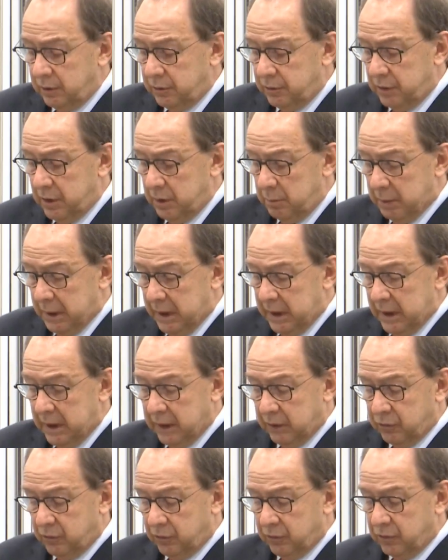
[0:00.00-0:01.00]
Chair, may
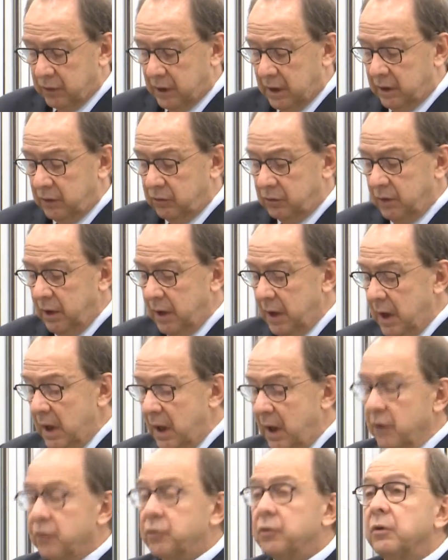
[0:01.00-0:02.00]
exercise,
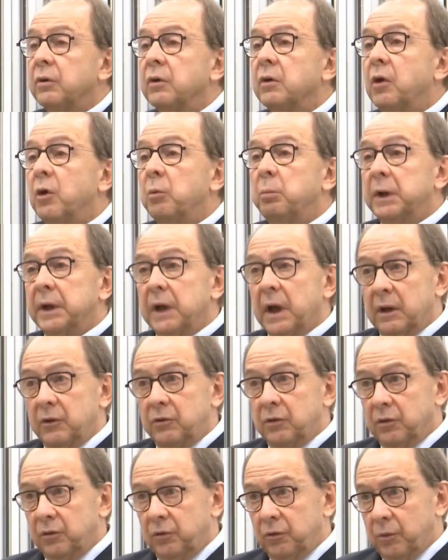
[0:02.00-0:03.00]
certain
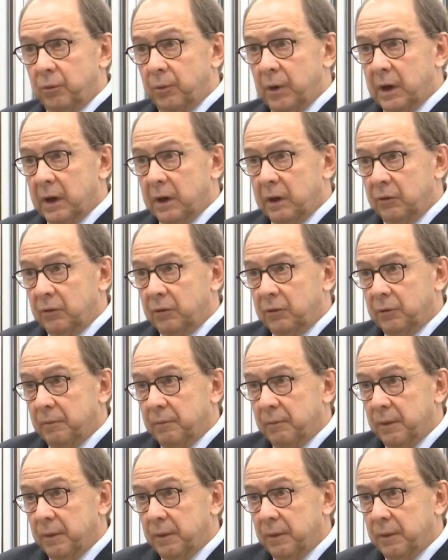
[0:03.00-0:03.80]
obligations arise.